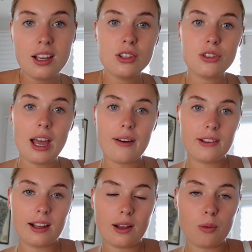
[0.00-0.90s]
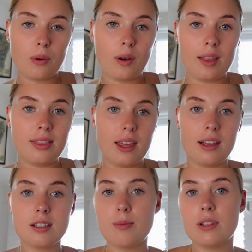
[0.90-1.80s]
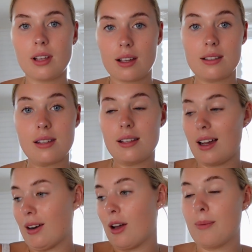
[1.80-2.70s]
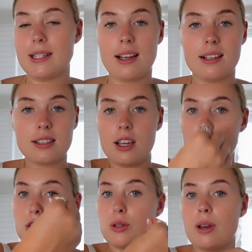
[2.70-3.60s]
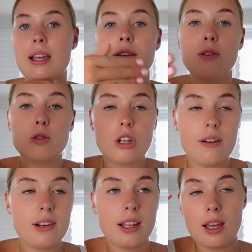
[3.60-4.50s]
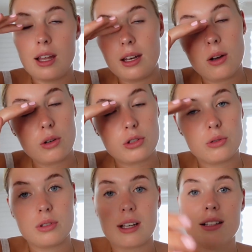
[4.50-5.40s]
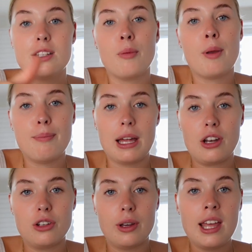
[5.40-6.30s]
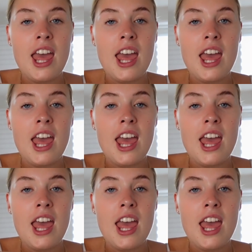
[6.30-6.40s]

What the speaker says: So having a little one like this means I can sit down at my desk, do it. Even traveling in hostels, I can sit on my bed and do it.